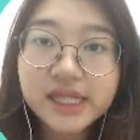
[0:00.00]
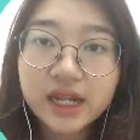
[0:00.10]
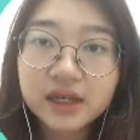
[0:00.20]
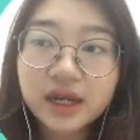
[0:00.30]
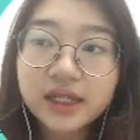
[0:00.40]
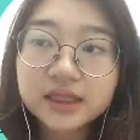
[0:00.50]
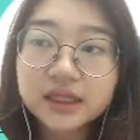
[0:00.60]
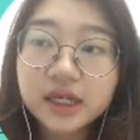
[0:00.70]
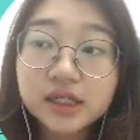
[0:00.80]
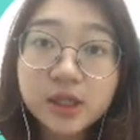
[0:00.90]
that let
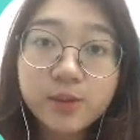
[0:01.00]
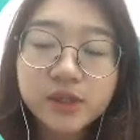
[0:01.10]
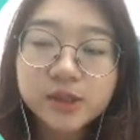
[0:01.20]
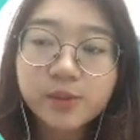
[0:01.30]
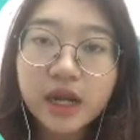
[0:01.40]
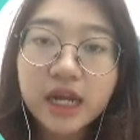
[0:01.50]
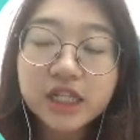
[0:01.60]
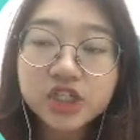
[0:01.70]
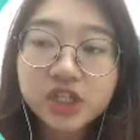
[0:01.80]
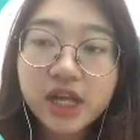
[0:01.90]
customers
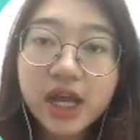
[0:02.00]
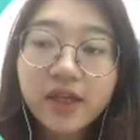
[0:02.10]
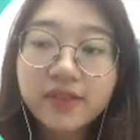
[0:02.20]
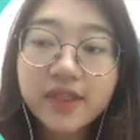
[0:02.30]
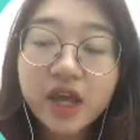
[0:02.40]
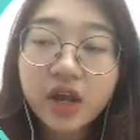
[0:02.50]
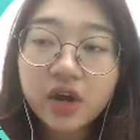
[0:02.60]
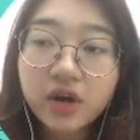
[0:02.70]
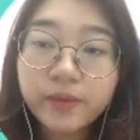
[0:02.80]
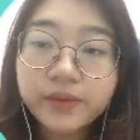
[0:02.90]
manage
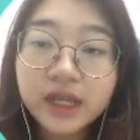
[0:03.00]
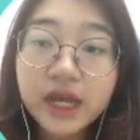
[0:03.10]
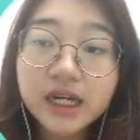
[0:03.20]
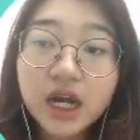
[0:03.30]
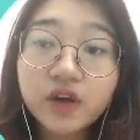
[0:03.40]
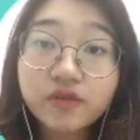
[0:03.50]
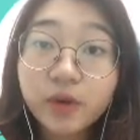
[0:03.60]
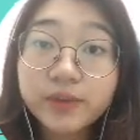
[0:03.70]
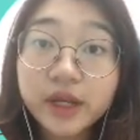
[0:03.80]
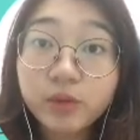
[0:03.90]
their account
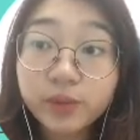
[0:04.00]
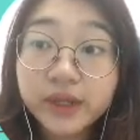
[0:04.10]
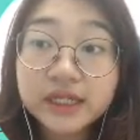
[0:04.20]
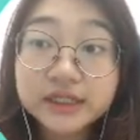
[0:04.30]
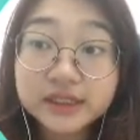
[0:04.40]
from their mobile